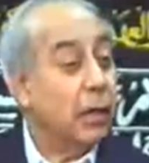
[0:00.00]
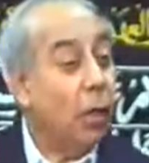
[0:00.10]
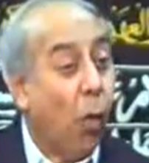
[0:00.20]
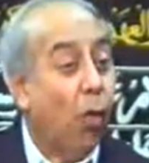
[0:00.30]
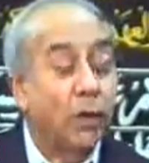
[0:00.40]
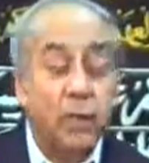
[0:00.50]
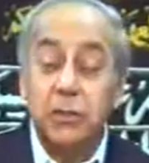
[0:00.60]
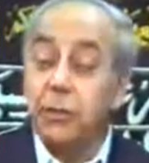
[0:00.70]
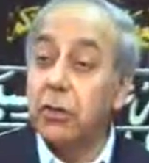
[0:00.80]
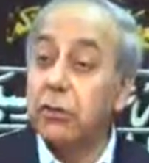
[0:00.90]
All
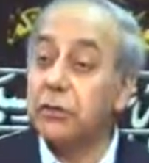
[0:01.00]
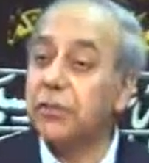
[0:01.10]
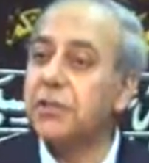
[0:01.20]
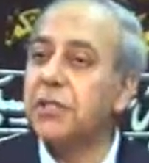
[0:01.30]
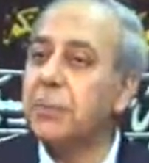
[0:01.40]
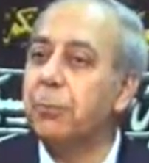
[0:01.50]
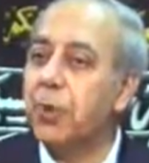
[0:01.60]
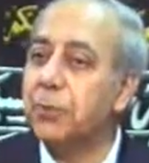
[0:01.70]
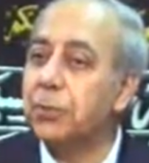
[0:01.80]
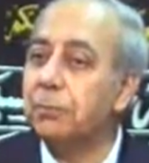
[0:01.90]
this because of his deep
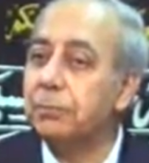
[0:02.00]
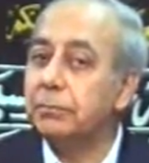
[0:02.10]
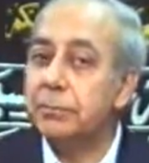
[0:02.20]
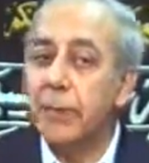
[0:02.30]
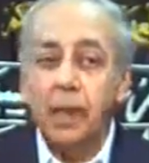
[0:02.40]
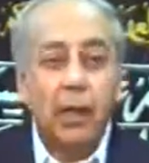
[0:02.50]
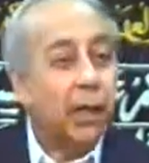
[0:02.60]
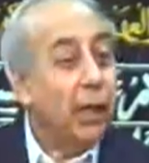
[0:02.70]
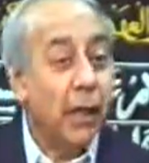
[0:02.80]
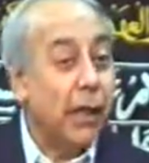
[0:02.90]
worship.
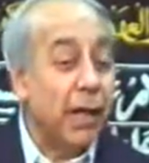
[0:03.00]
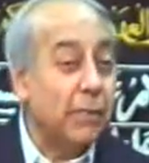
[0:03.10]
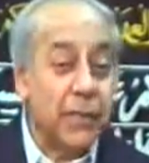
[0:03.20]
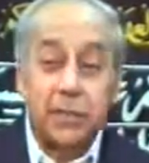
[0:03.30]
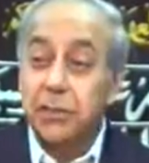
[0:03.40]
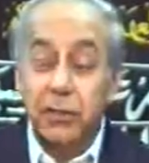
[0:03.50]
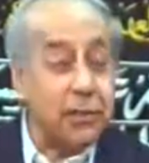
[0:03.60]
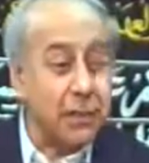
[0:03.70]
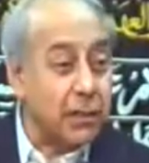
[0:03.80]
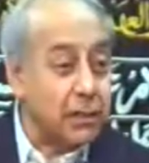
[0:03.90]
He commits no
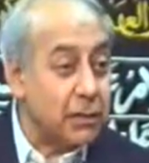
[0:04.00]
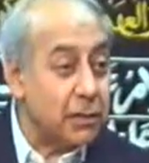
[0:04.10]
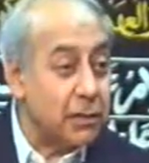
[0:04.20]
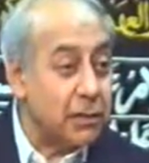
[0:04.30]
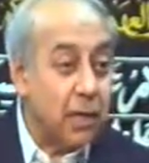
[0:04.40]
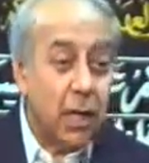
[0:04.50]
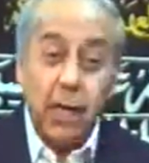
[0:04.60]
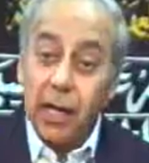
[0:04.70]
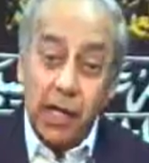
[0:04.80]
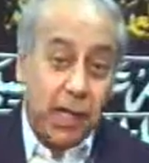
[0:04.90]
sins.
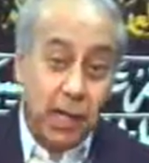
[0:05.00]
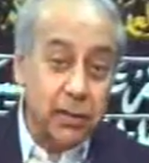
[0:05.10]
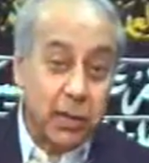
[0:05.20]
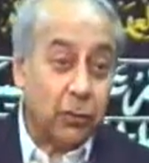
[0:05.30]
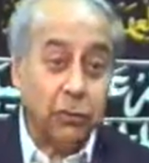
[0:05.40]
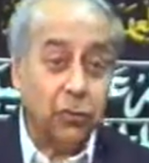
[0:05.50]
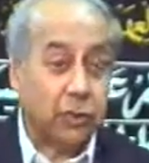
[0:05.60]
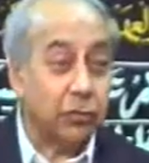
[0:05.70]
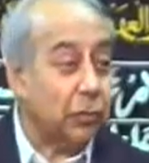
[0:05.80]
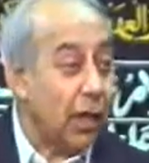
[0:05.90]
He is a
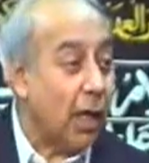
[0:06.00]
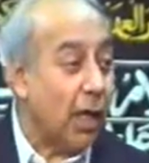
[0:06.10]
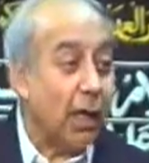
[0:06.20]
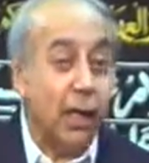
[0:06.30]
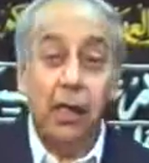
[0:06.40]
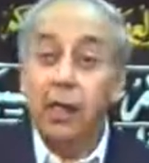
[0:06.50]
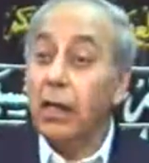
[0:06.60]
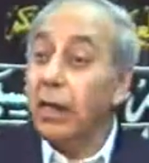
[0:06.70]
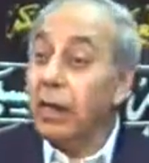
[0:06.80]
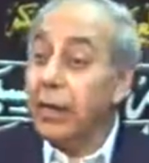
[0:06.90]
Hujjatullah.
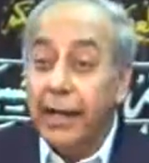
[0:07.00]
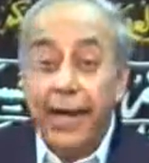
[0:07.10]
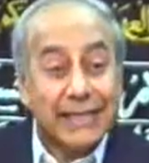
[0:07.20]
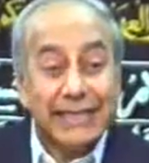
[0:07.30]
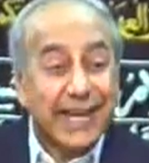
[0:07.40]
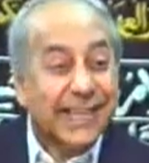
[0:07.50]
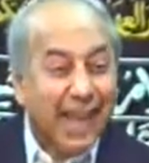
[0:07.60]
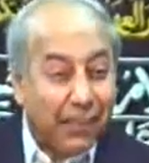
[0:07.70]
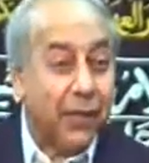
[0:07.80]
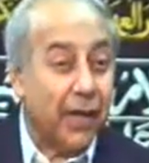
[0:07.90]
He has done
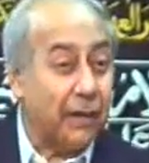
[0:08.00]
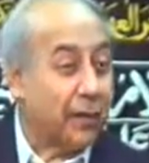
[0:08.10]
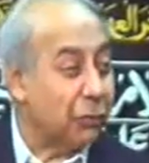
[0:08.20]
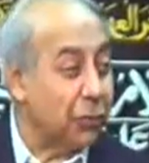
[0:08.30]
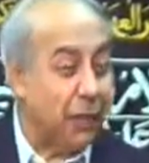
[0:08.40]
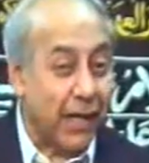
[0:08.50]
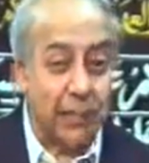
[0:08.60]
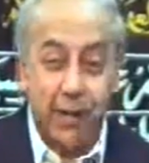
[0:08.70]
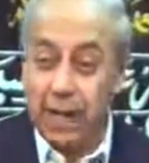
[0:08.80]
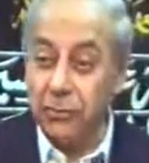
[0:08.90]
nothing that would make
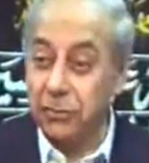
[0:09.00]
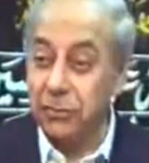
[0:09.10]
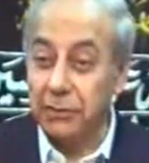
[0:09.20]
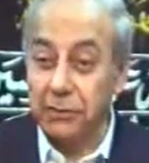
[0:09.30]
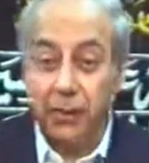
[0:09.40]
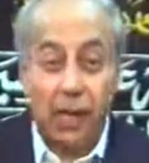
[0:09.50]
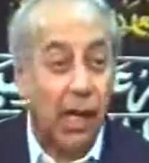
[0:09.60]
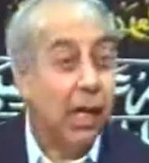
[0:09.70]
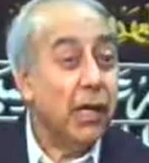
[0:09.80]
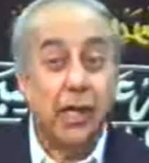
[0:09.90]
him accountable to
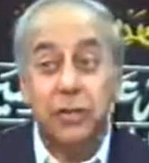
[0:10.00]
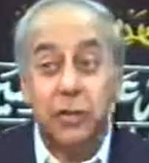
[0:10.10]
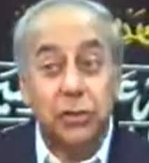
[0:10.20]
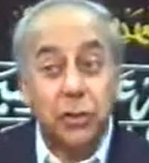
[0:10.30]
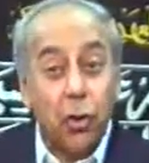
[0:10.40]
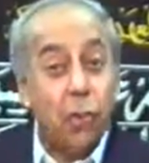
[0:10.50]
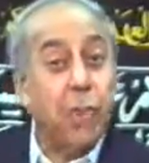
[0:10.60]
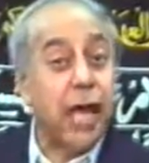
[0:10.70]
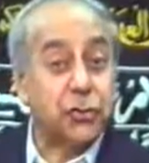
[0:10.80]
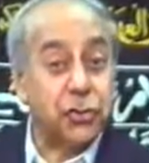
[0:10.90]
Allah. He has got so
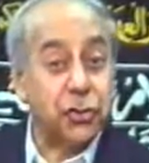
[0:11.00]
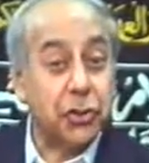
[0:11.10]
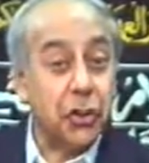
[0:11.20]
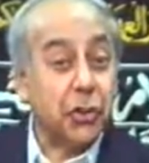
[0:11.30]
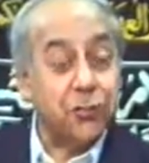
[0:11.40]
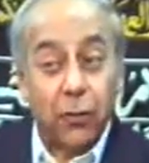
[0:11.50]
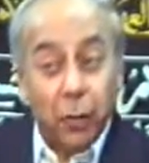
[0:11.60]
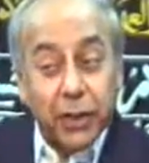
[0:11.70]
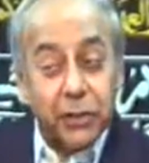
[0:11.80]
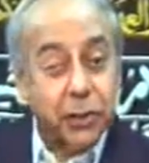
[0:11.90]
much for
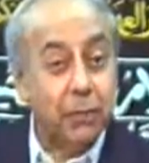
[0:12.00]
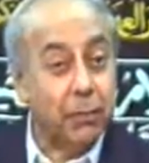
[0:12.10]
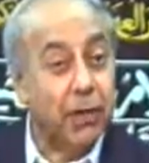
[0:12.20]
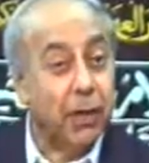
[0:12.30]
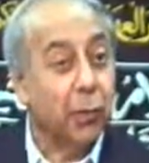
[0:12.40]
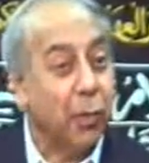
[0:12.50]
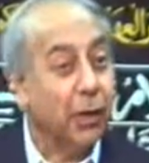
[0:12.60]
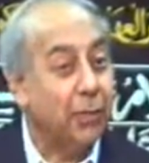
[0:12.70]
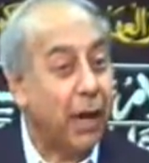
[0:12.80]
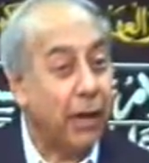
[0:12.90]
which he will be
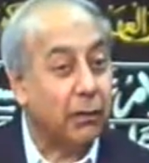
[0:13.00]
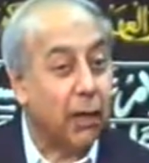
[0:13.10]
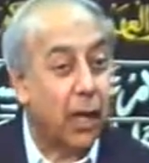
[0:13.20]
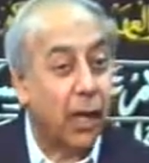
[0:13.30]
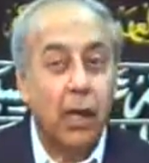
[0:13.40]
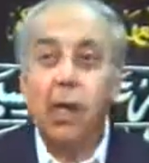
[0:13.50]
rewarded by Allah.